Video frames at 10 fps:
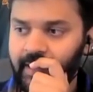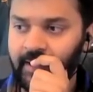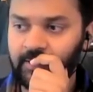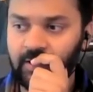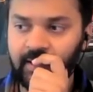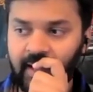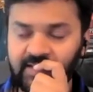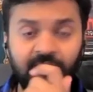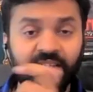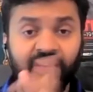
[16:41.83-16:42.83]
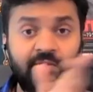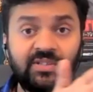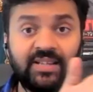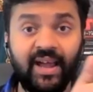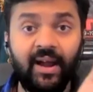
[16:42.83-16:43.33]
Actually, as much as I was
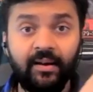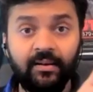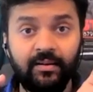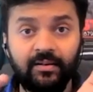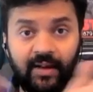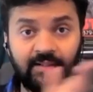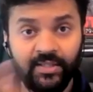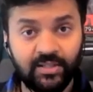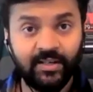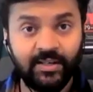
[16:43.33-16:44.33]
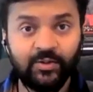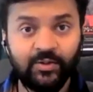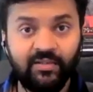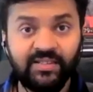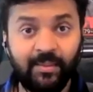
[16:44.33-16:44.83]
scared transitioning to
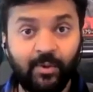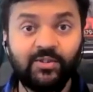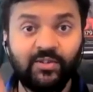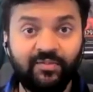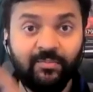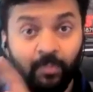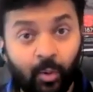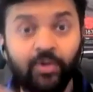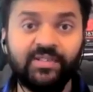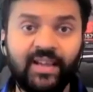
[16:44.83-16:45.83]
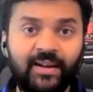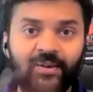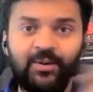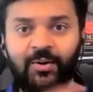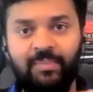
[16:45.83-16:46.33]
service, I'm also more scared to
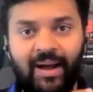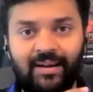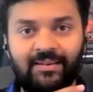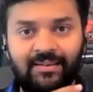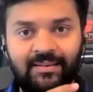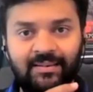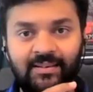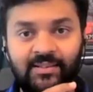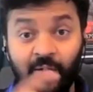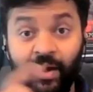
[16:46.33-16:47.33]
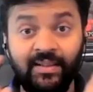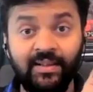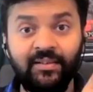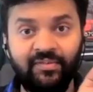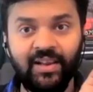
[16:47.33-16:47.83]
go back. So I think
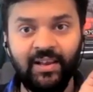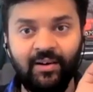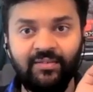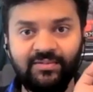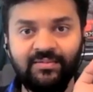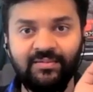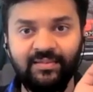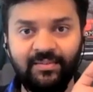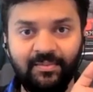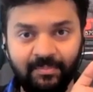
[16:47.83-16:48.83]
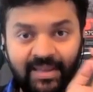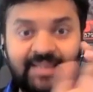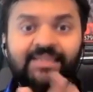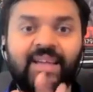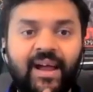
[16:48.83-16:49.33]
the feeling of being
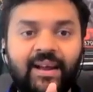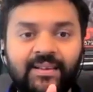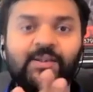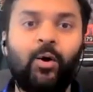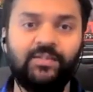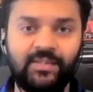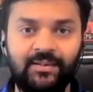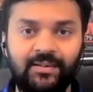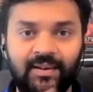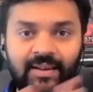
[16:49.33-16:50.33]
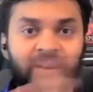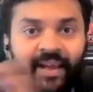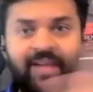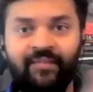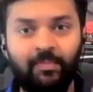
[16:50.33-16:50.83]
scared is constant
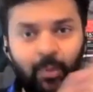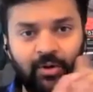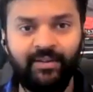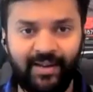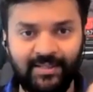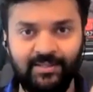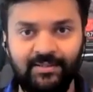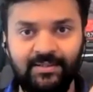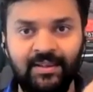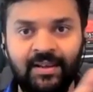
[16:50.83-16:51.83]
in both directions.